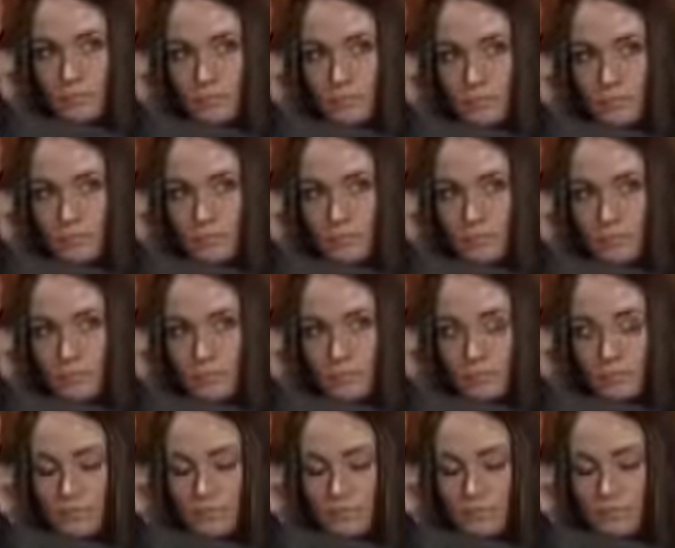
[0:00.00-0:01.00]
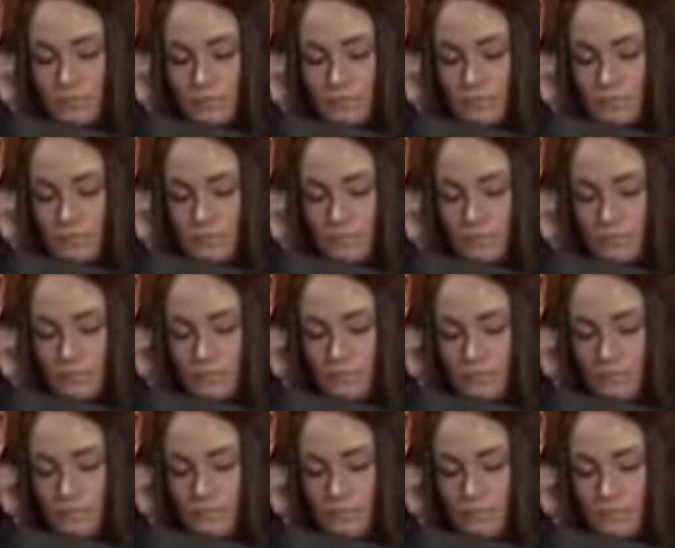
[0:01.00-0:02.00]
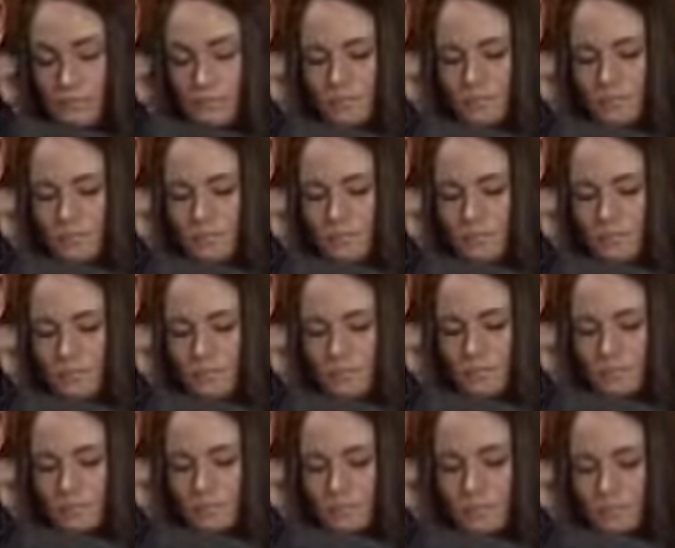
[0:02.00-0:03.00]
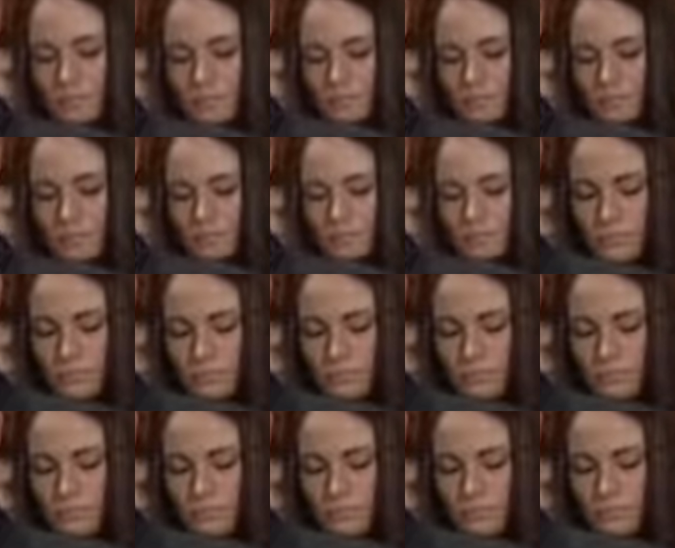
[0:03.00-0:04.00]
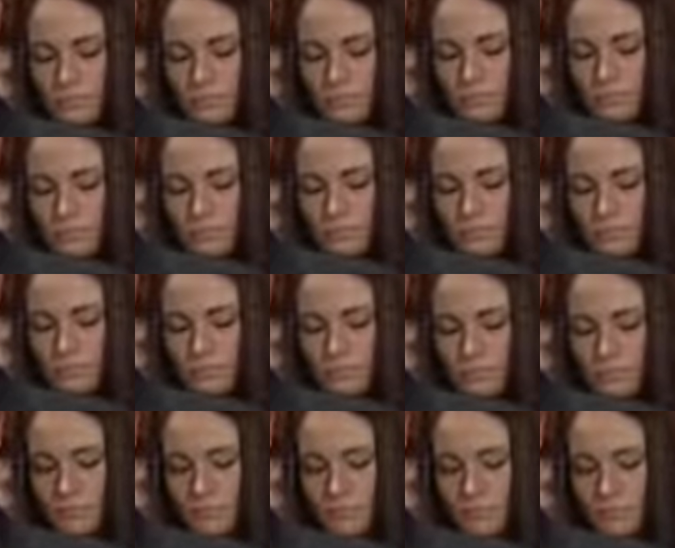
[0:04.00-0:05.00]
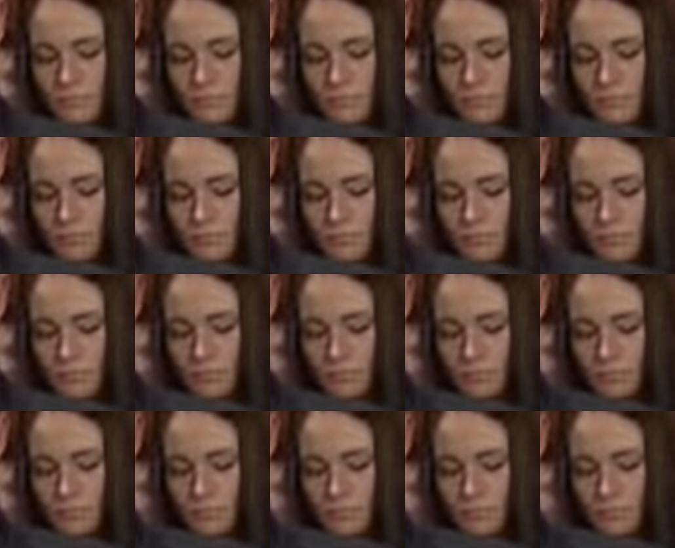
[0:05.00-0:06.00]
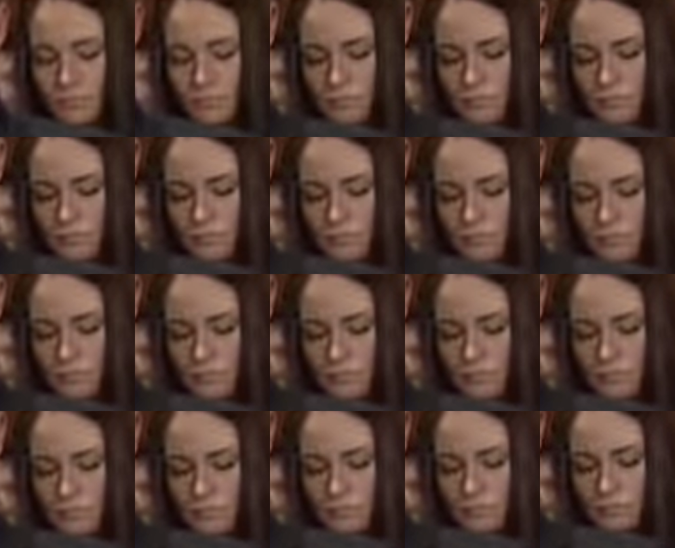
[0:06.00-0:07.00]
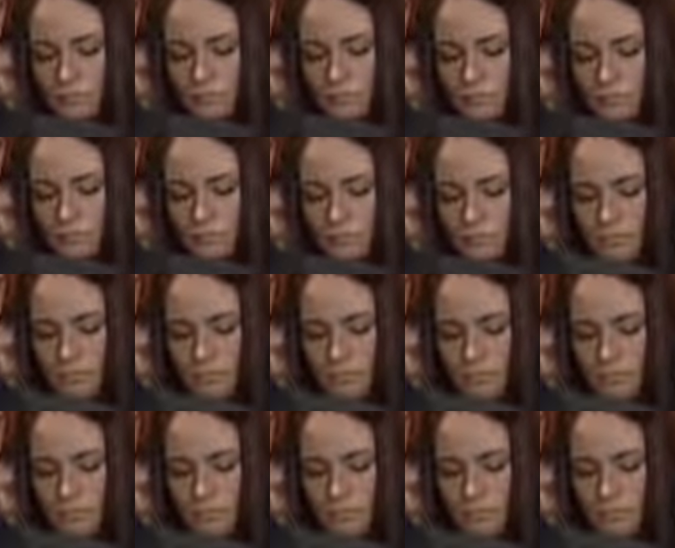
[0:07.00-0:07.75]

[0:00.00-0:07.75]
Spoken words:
No words are spoken by the person on screen.